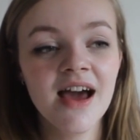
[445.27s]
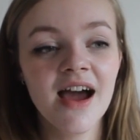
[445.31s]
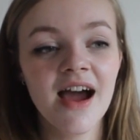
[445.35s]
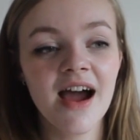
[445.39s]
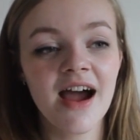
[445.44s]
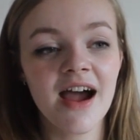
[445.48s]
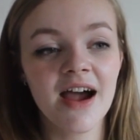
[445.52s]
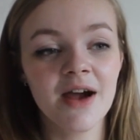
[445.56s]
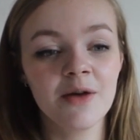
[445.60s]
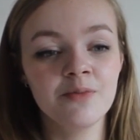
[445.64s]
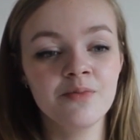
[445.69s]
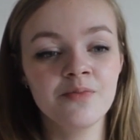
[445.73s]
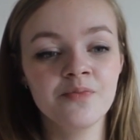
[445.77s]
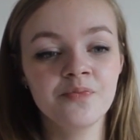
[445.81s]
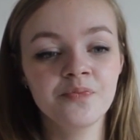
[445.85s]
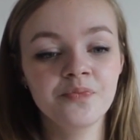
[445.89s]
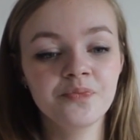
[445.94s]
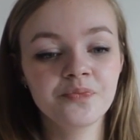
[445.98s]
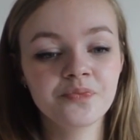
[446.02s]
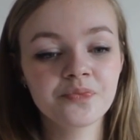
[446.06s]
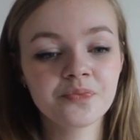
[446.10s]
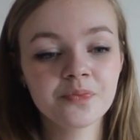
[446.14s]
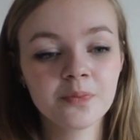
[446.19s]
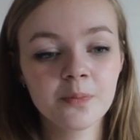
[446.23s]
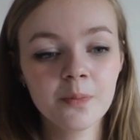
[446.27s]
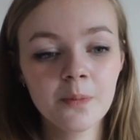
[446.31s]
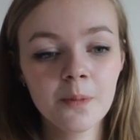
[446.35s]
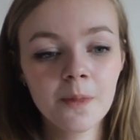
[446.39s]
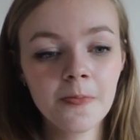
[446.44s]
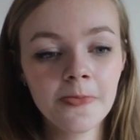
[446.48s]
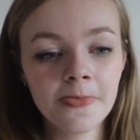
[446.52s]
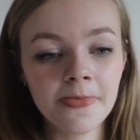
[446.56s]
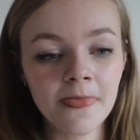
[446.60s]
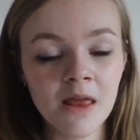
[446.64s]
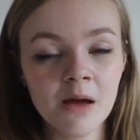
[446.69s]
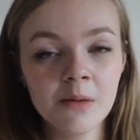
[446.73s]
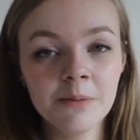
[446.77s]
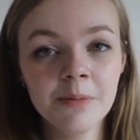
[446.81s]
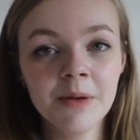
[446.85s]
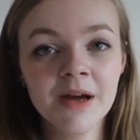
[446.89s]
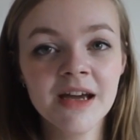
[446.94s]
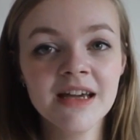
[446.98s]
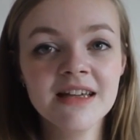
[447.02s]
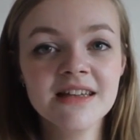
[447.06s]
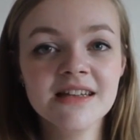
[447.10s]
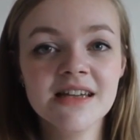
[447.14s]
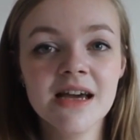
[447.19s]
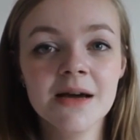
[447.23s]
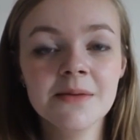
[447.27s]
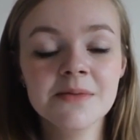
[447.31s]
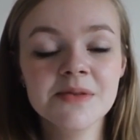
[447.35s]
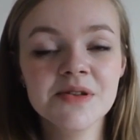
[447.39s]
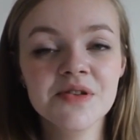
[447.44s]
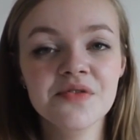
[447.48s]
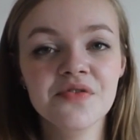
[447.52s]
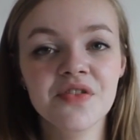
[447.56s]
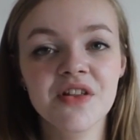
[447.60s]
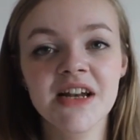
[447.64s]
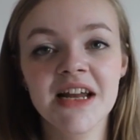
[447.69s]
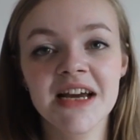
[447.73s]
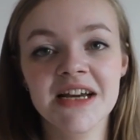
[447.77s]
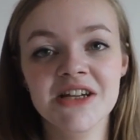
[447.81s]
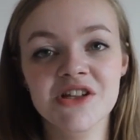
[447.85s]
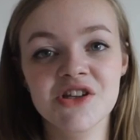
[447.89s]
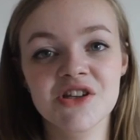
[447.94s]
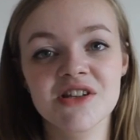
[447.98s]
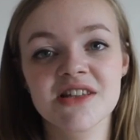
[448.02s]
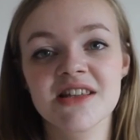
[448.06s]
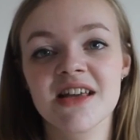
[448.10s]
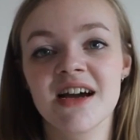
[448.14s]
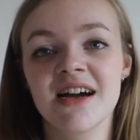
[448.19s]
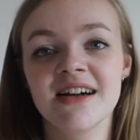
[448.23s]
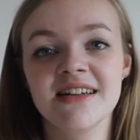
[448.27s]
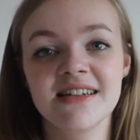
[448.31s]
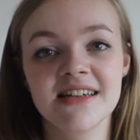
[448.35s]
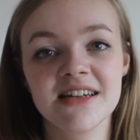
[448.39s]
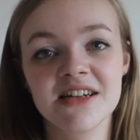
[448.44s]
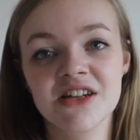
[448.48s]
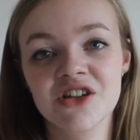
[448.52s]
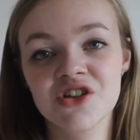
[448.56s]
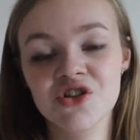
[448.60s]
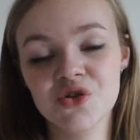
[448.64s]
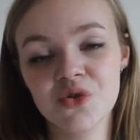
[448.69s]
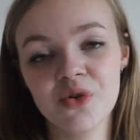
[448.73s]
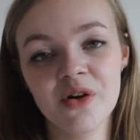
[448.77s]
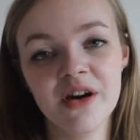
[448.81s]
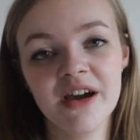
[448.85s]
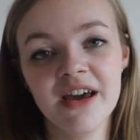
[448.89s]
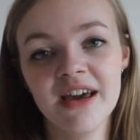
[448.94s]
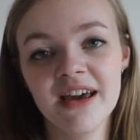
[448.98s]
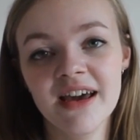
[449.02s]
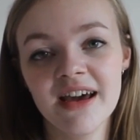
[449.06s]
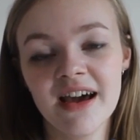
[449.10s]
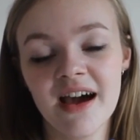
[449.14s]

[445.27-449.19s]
But in terms of the lectures that I did enjoy,